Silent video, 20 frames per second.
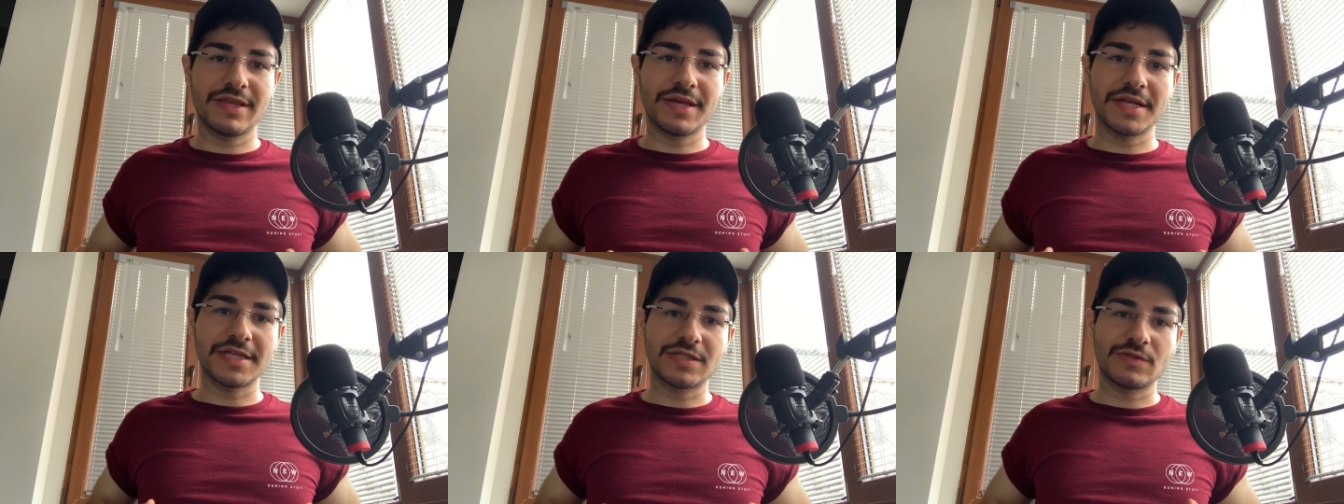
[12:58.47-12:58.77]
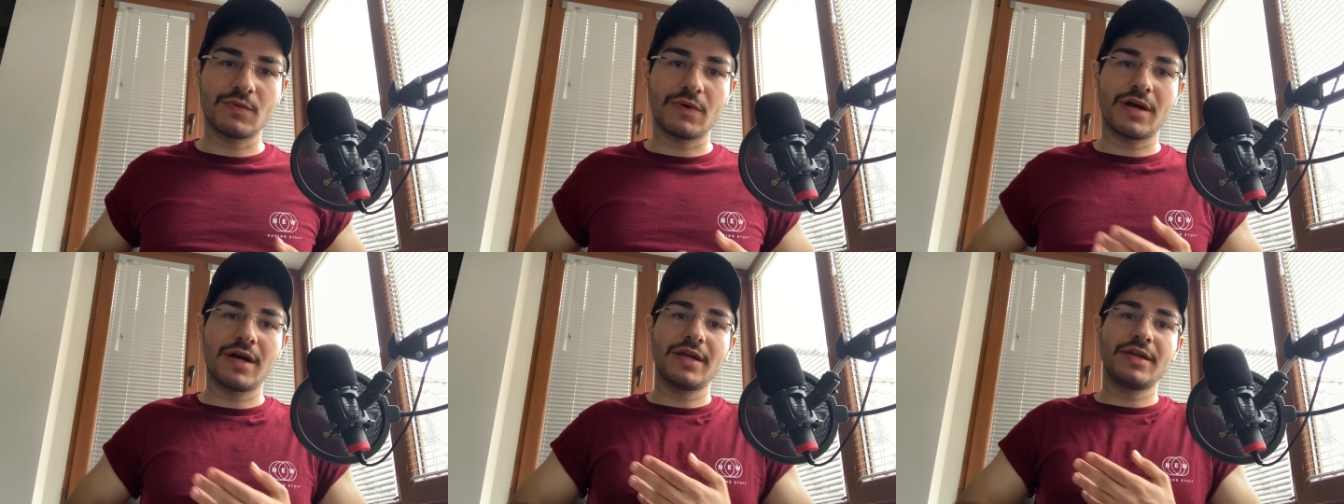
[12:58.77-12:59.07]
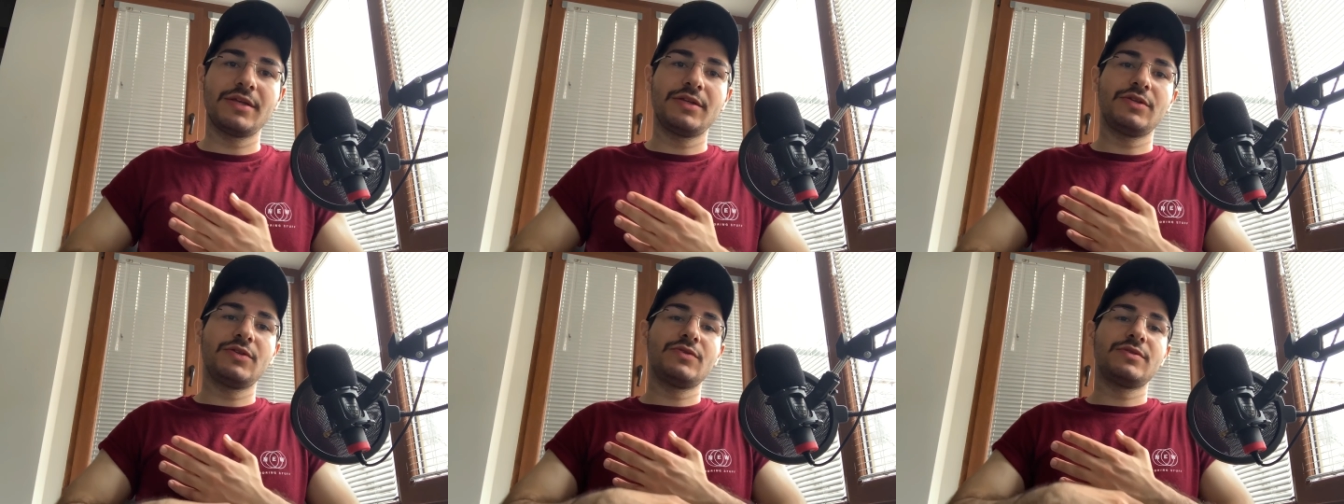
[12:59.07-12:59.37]
That's why
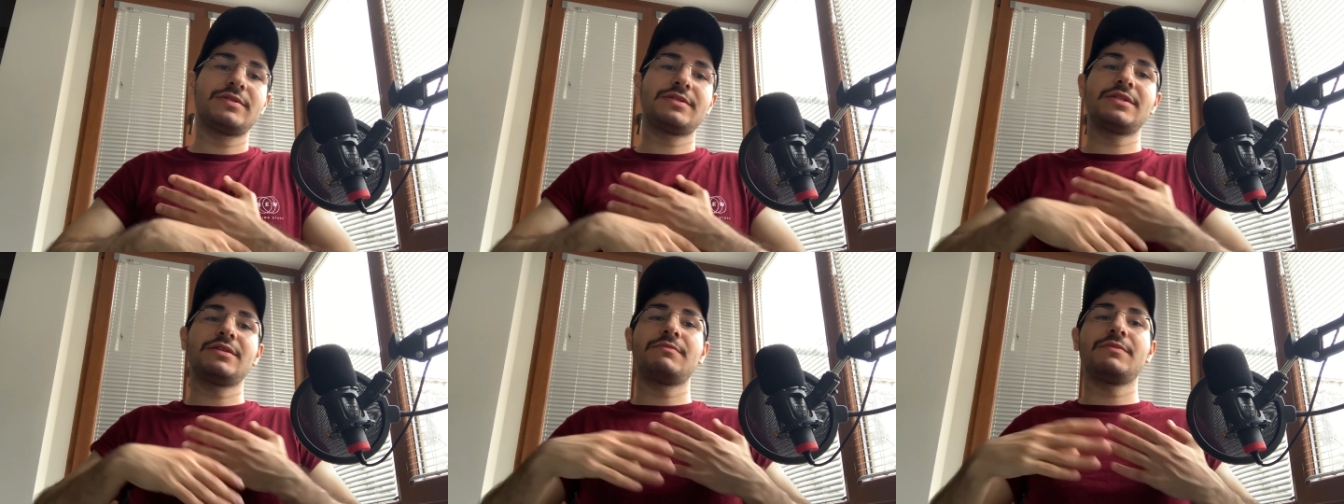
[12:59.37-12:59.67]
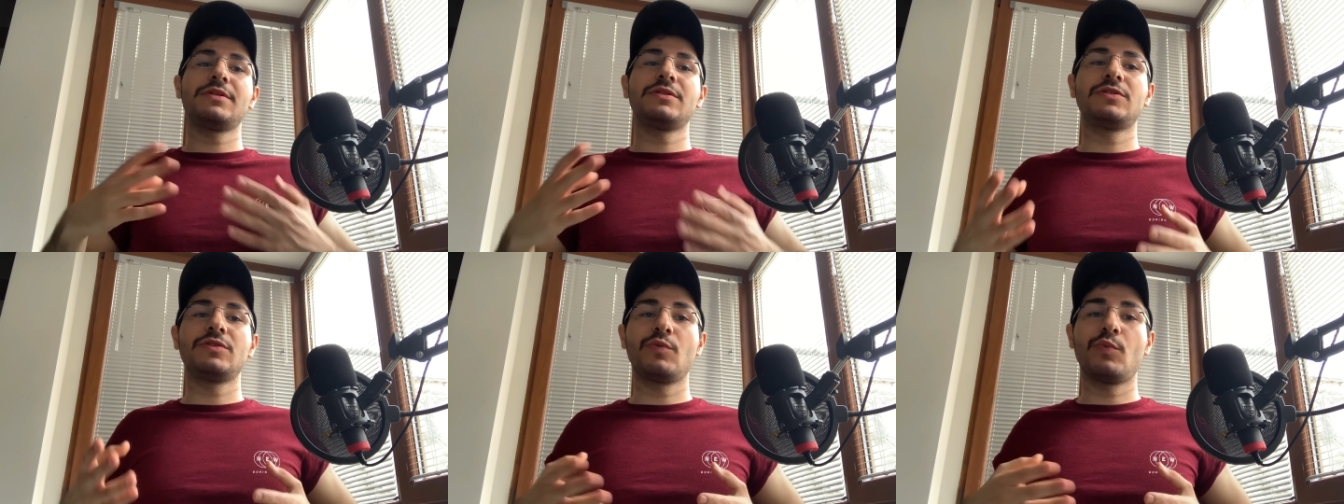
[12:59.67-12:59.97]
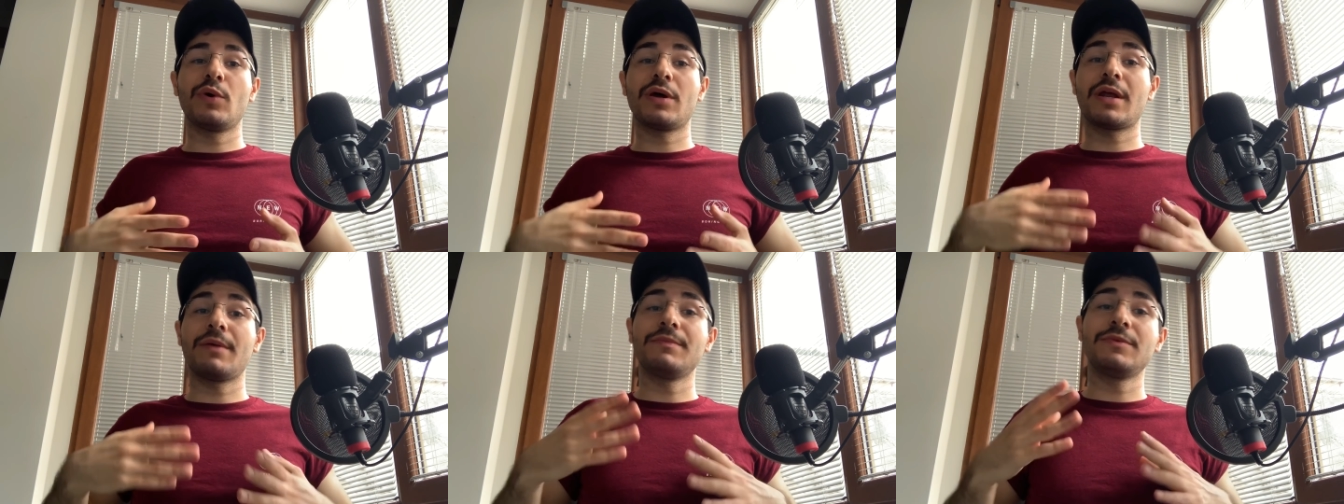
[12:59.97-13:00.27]
you see me do
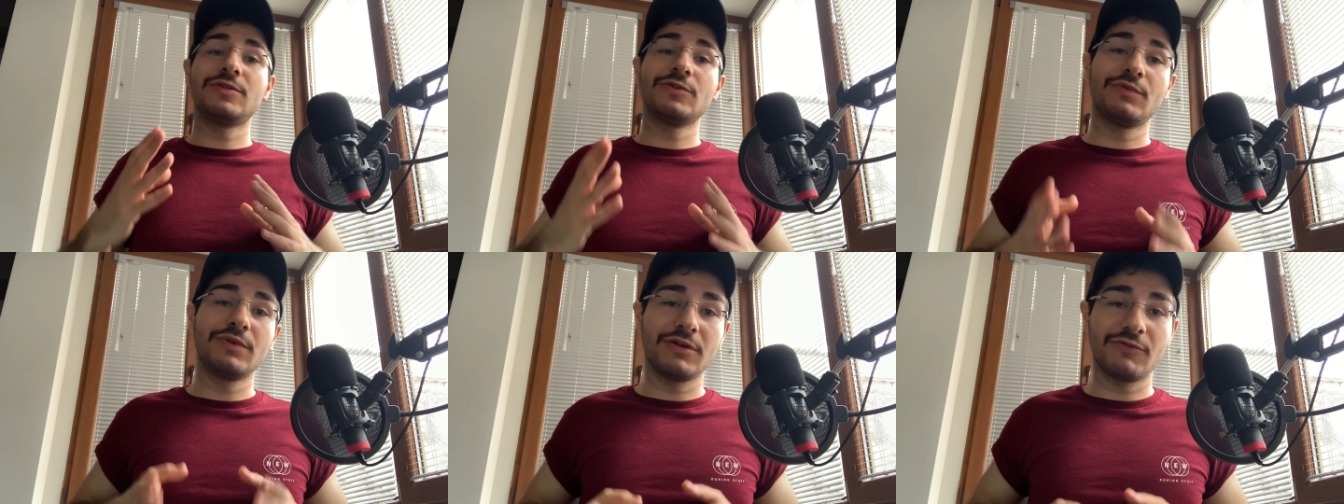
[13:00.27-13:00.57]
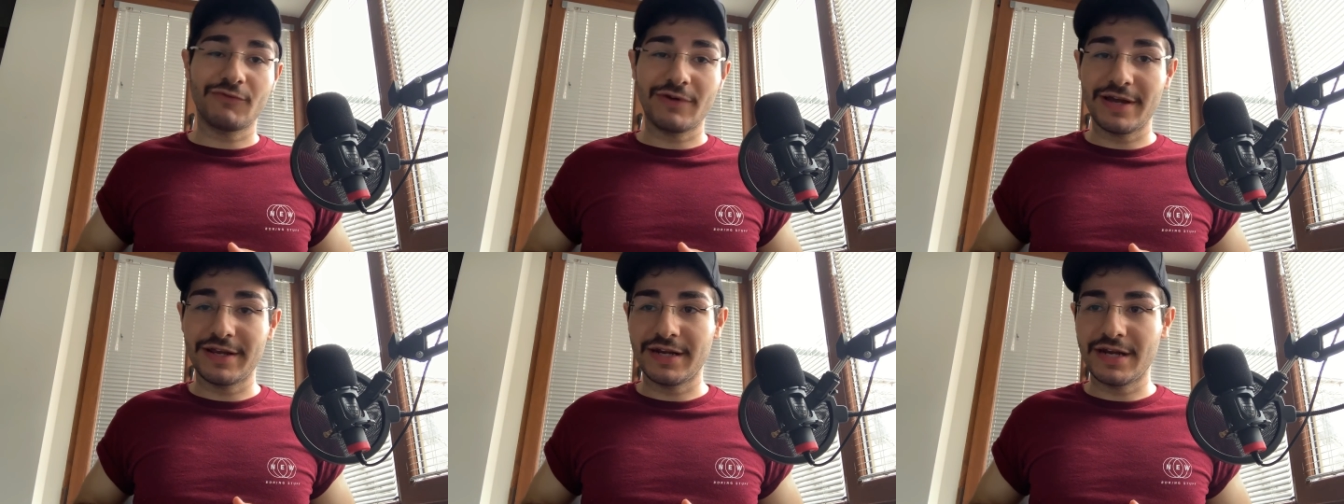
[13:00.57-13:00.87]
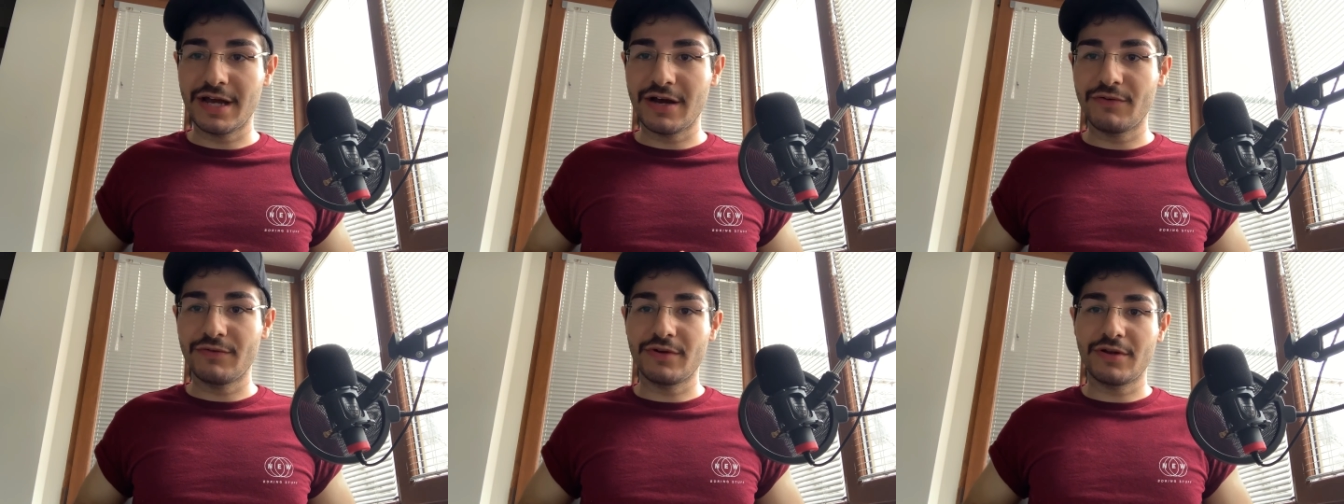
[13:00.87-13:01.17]
what I'm doing right
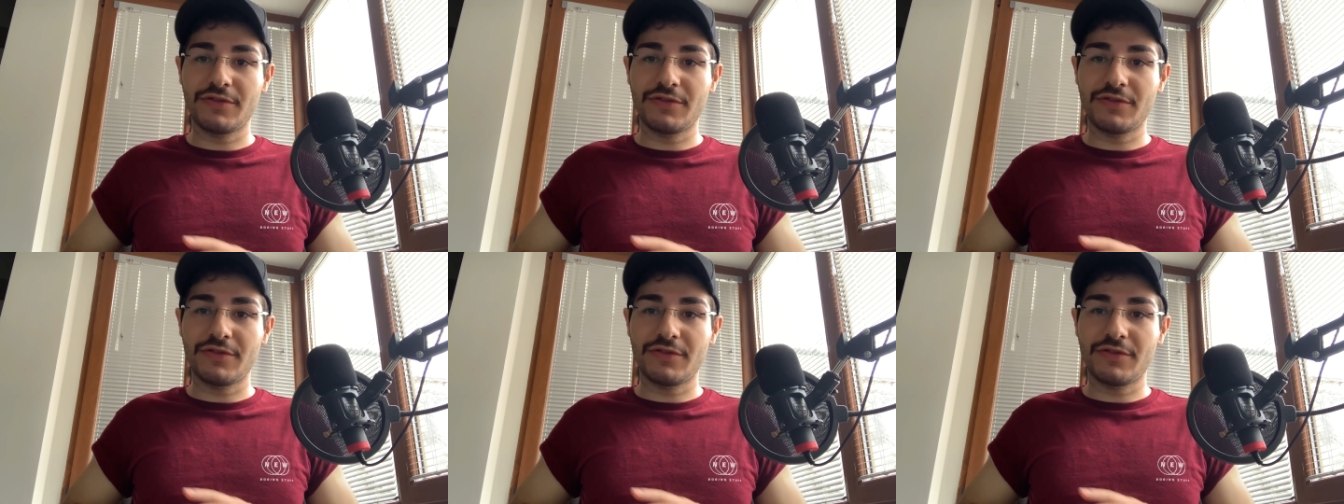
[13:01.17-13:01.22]
now.